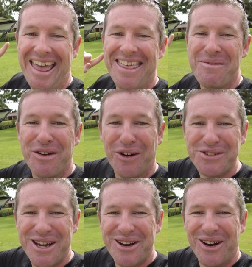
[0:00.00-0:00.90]
And then we've
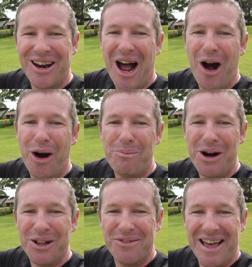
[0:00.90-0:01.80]
also got a whole
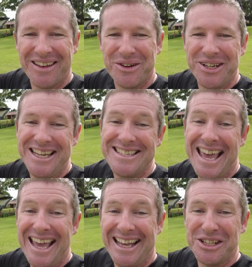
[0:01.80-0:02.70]
pile of other goodies,
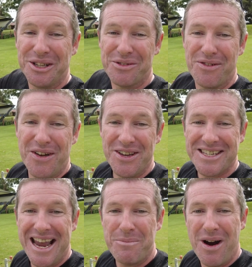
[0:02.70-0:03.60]
including a
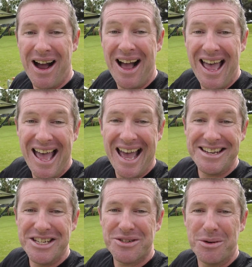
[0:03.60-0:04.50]
reverse camera,
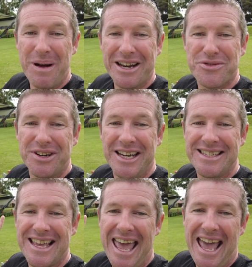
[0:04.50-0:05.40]
additional
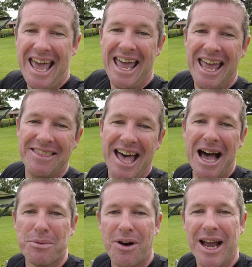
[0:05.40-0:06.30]
batteries, and
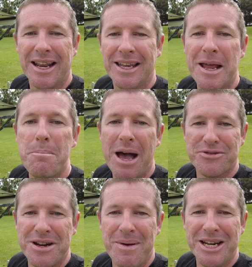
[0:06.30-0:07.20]
upgraded
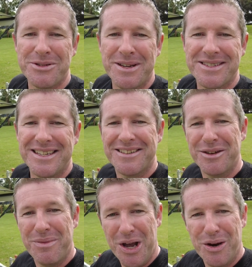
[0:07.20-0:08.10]
battery management
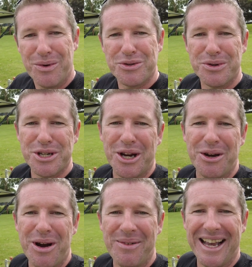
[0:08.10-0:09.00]
system, which we'll show
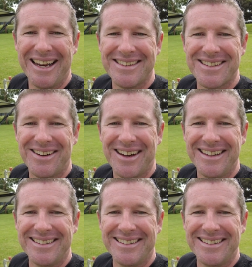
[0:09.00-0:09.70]
you when we get inside.